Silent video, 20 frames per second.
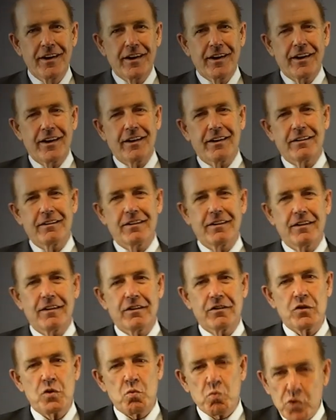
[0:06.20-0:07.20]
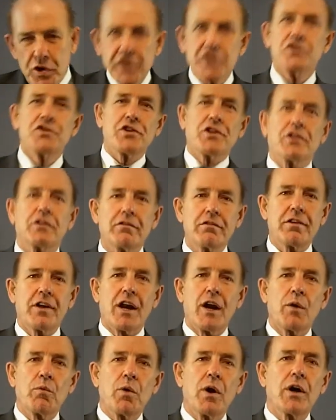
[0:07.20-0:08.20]
And the reason that
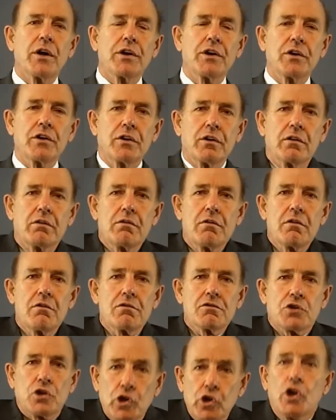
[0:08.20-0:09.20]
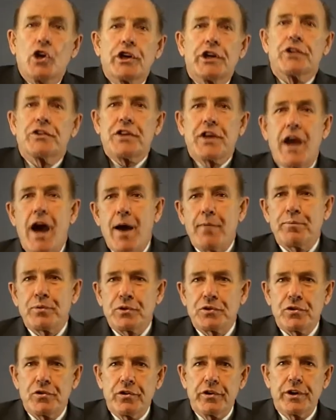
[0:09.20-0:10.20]
I want you to look at the
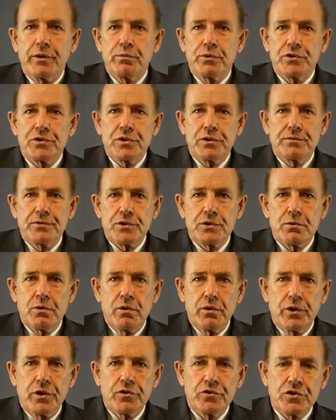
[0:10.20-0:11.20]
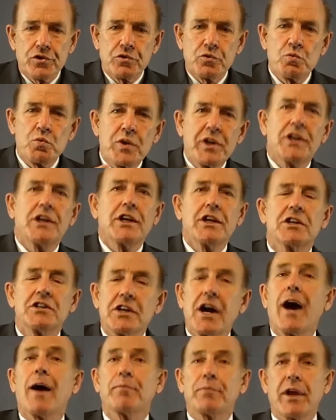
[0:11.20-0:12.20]
opportunity with Service Quality Institute, we need
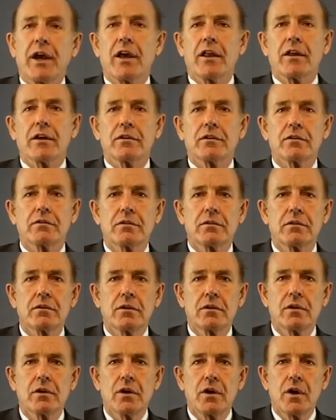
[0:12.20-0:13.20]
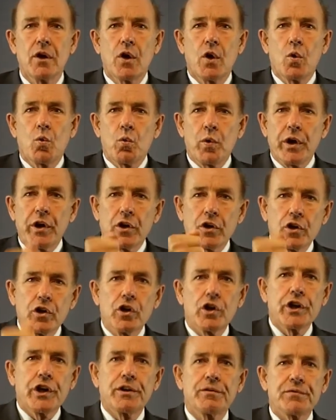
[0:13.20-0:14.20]
top talent. We are
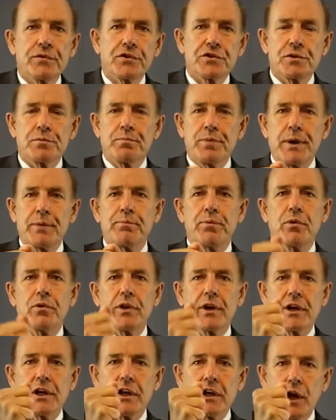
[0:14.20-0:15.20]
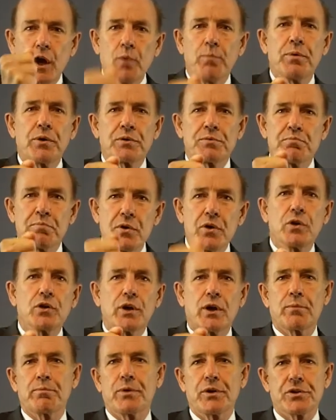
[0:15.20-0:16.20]
looking for some people that can help us build
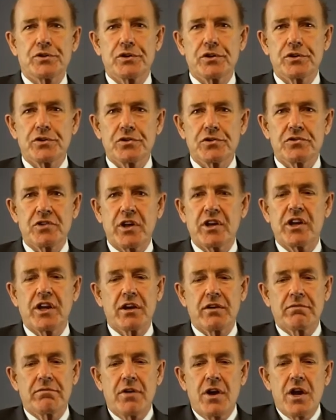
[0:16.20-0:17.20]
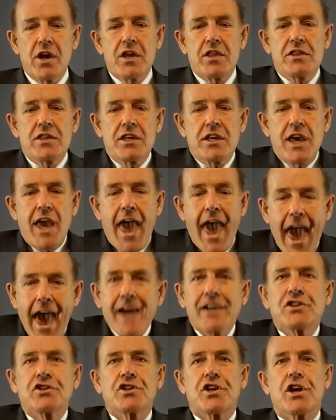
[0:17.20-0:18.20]
our business, that have the
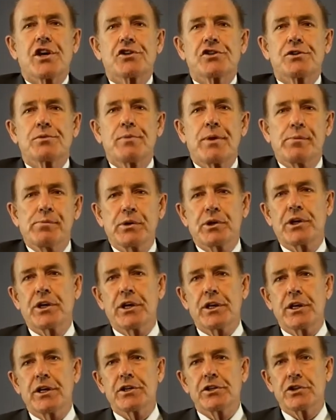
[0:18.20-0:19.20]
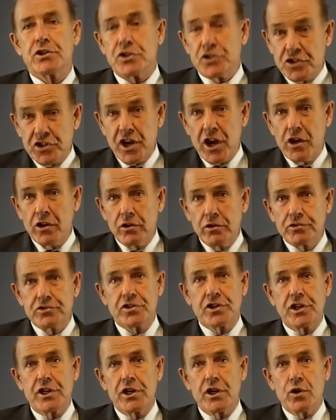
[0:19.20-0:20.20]
access to be able to get in to sell
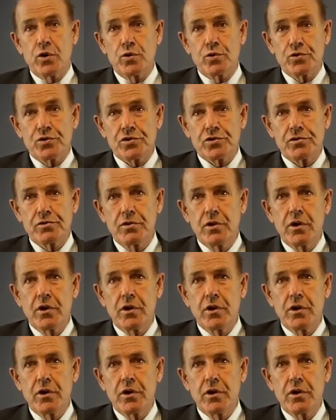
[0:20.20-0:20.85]
CEOs